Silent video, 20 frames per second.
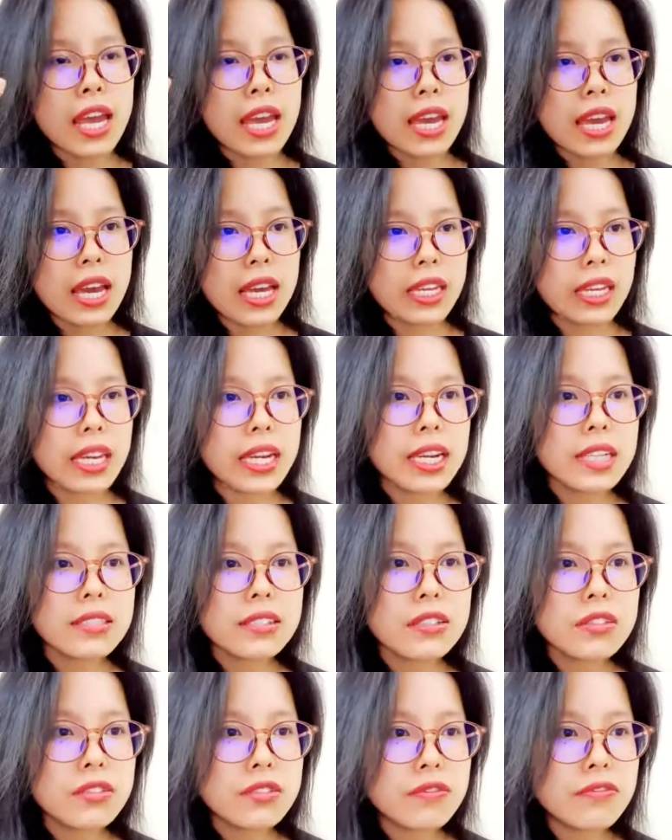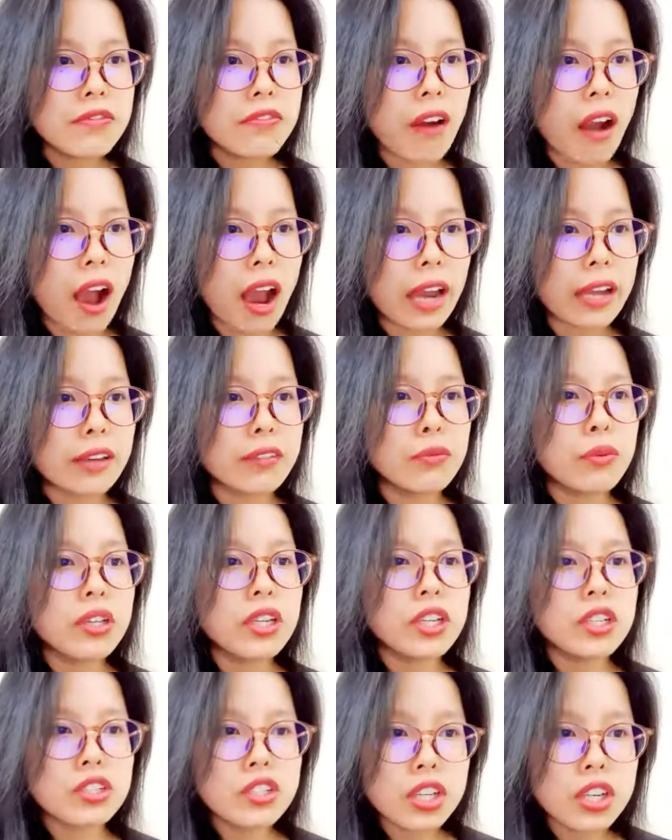And in lesson 5, we
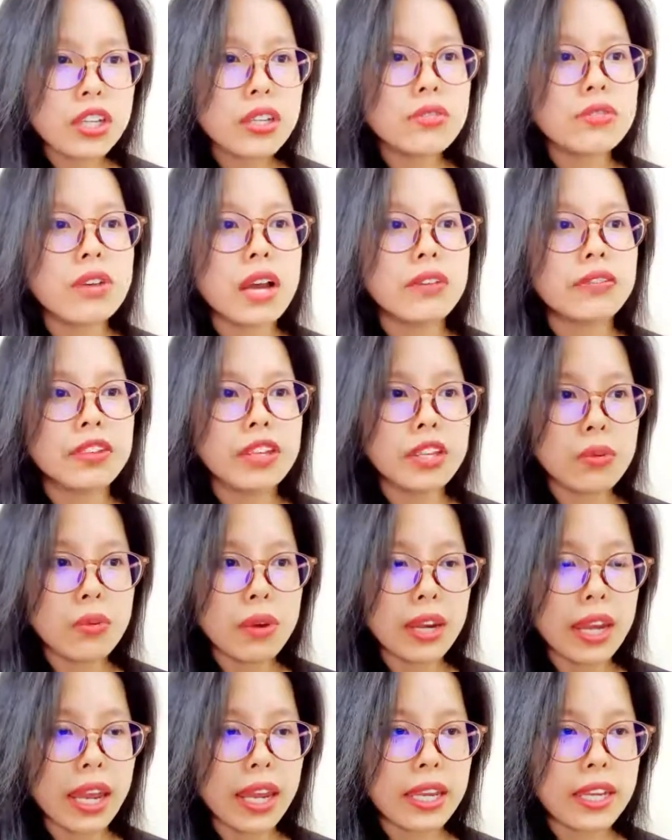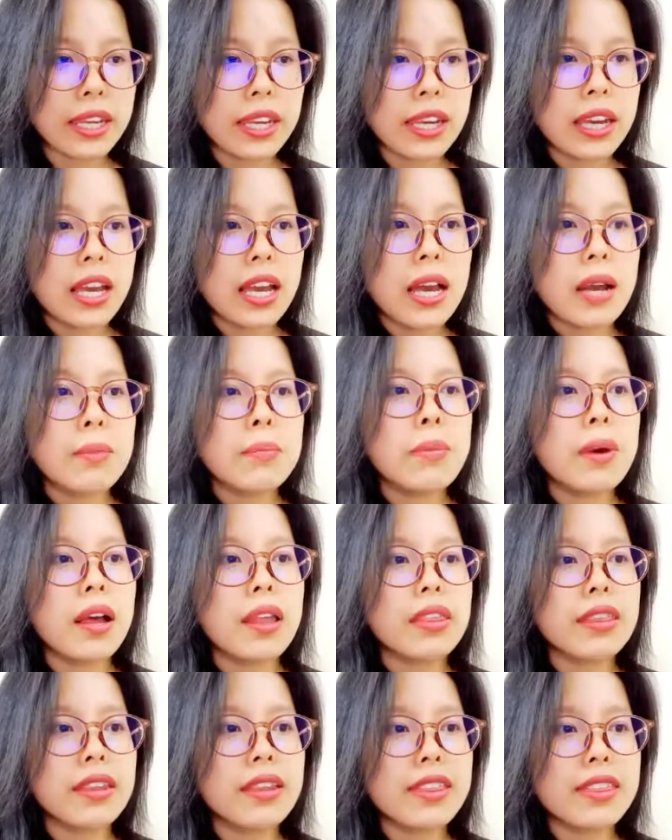continue to have Q&A,
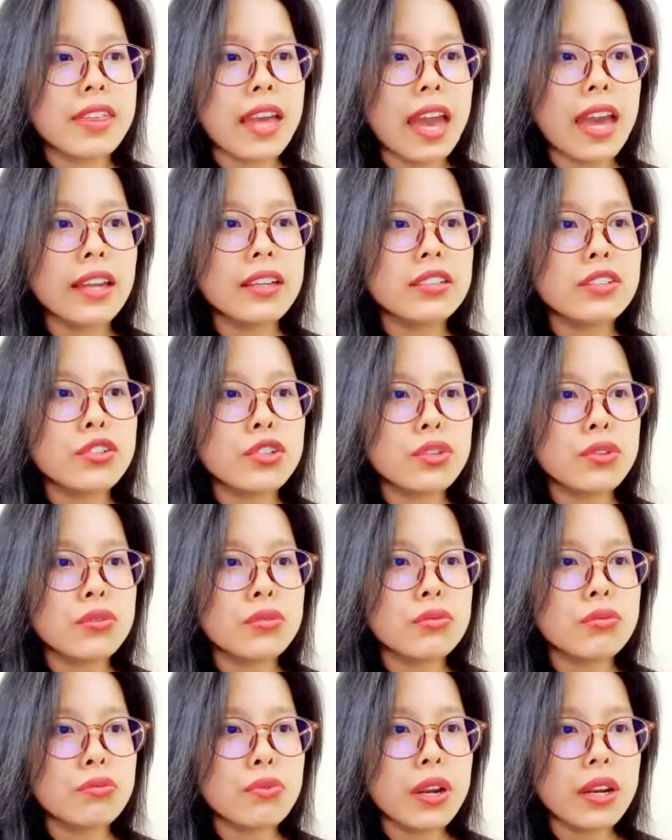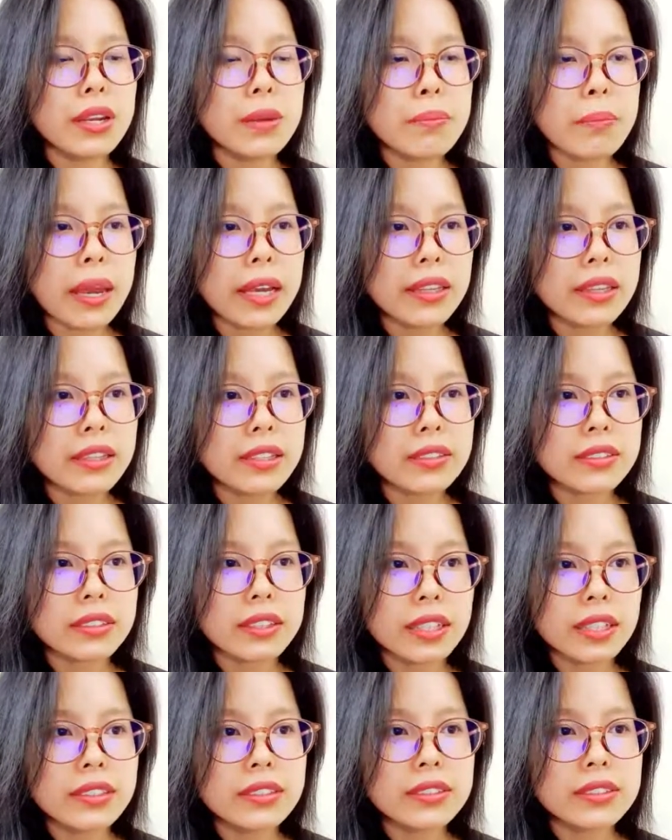but then to really make this
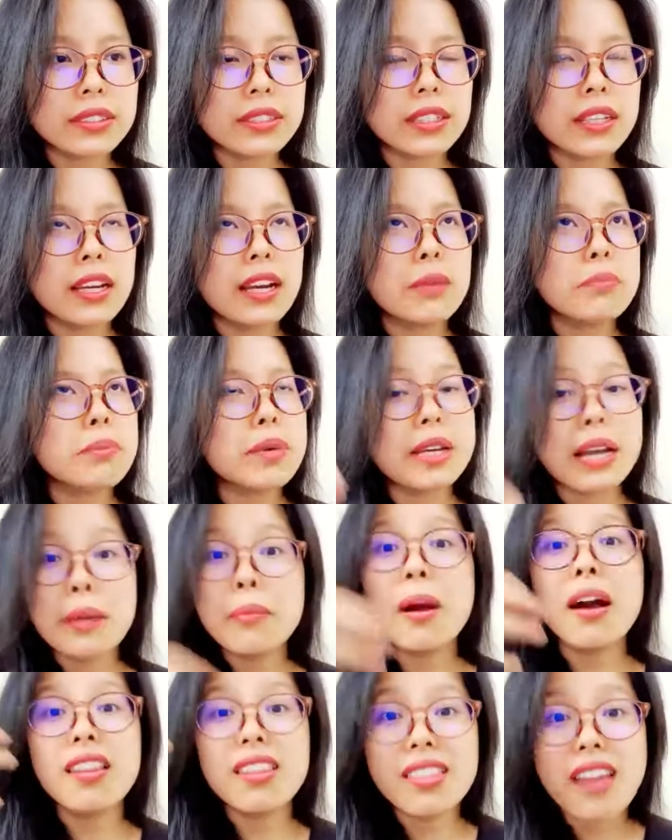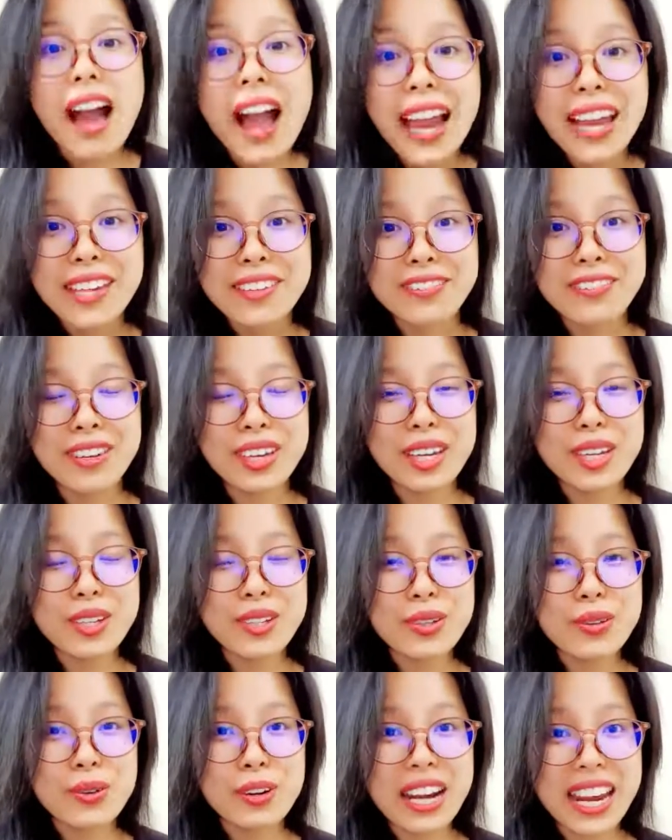list become alive in
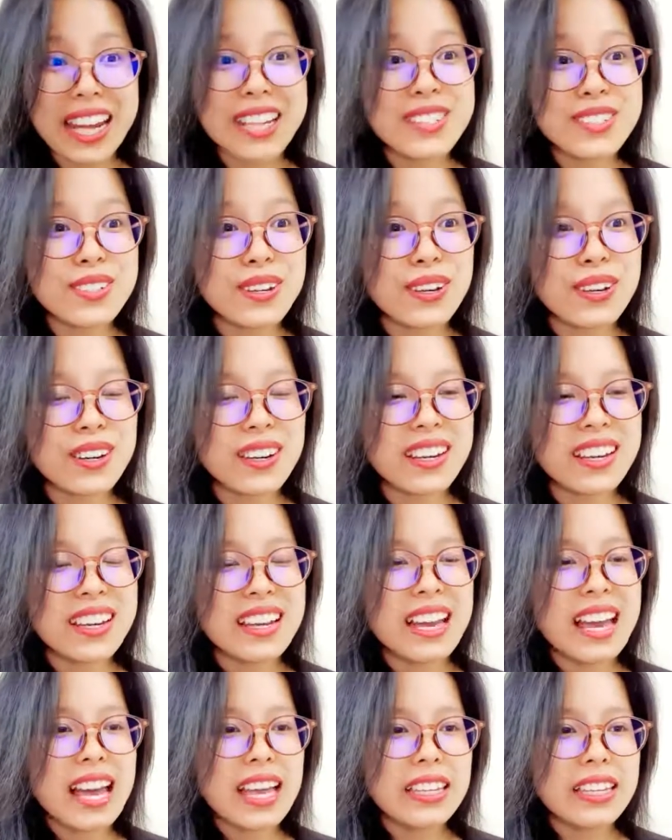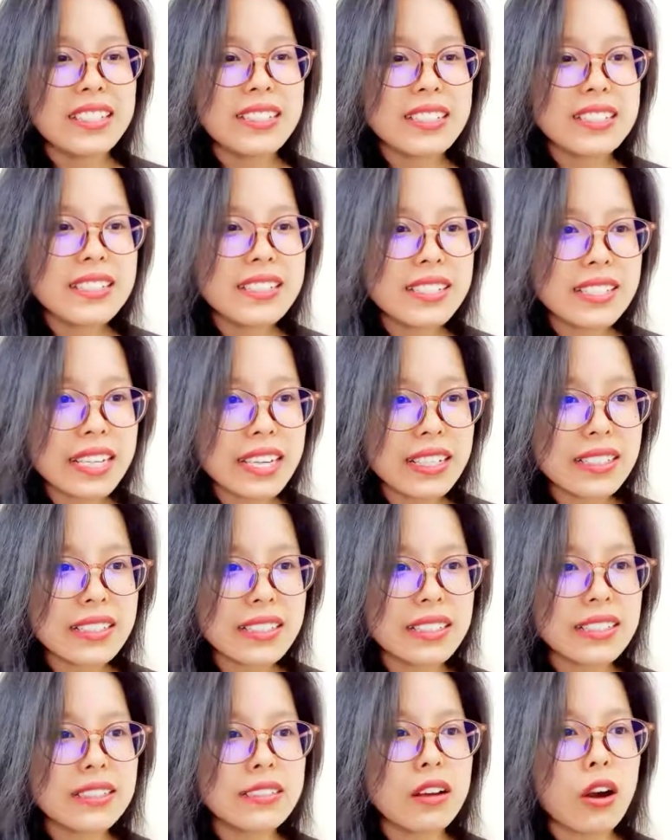your answer. Lesson 6
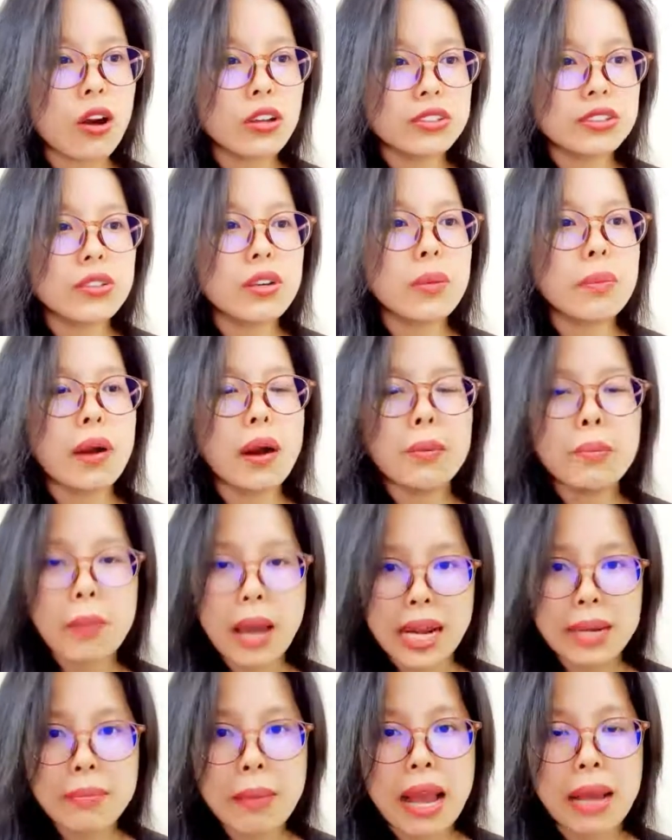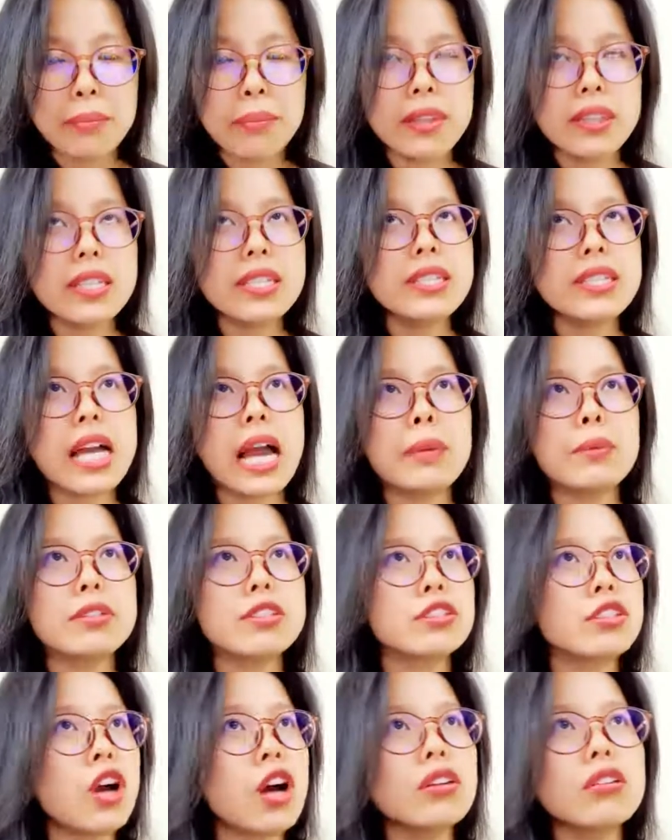is also about mind map, but this time
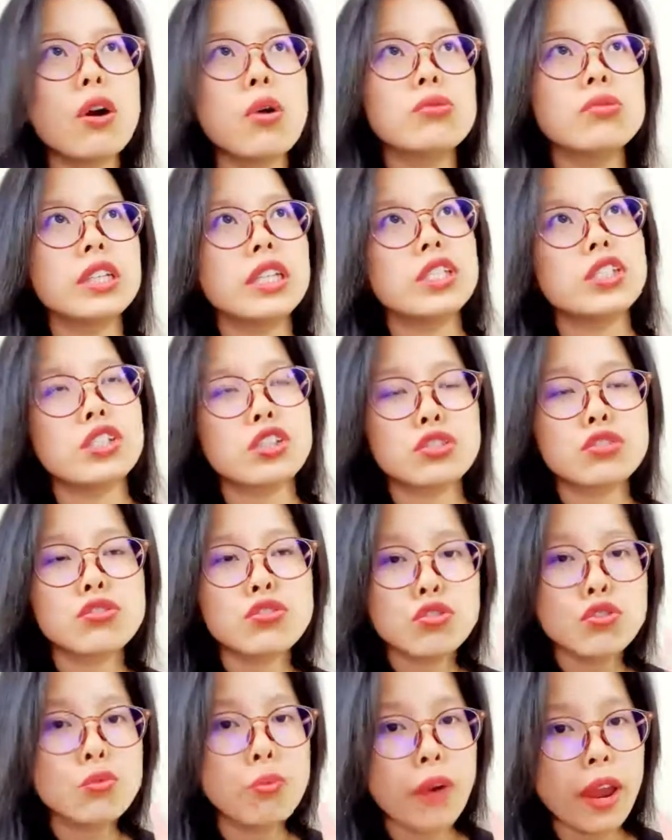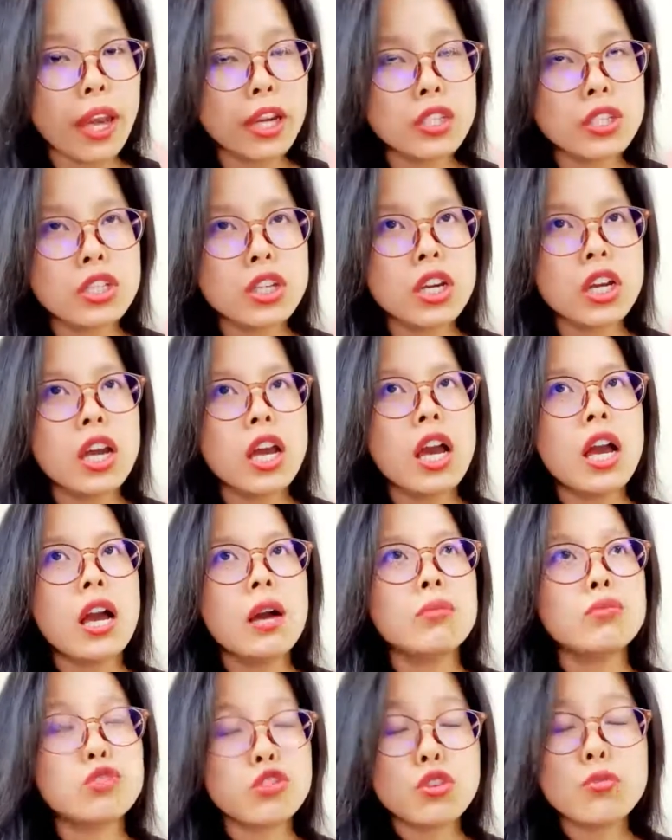it's not only just two
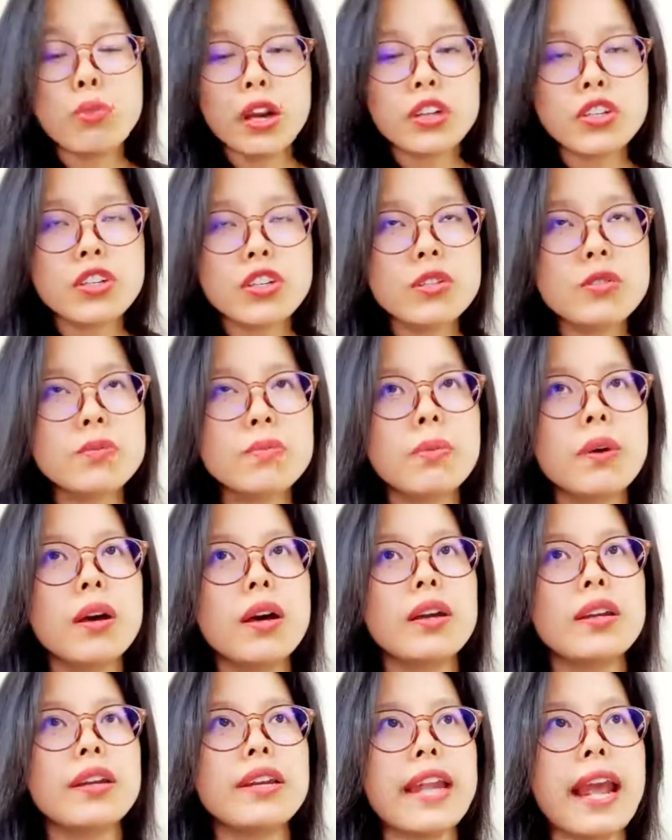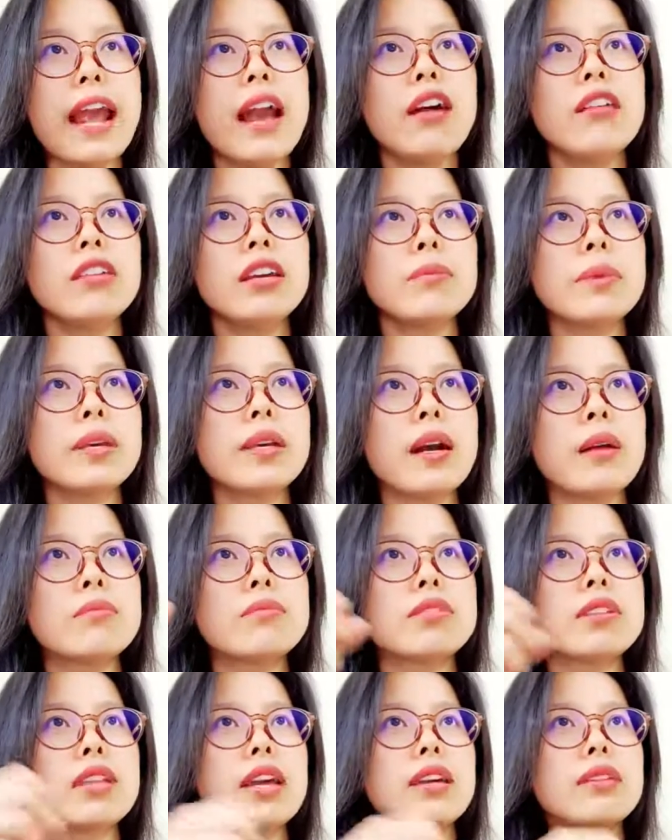branches, but now it becomes like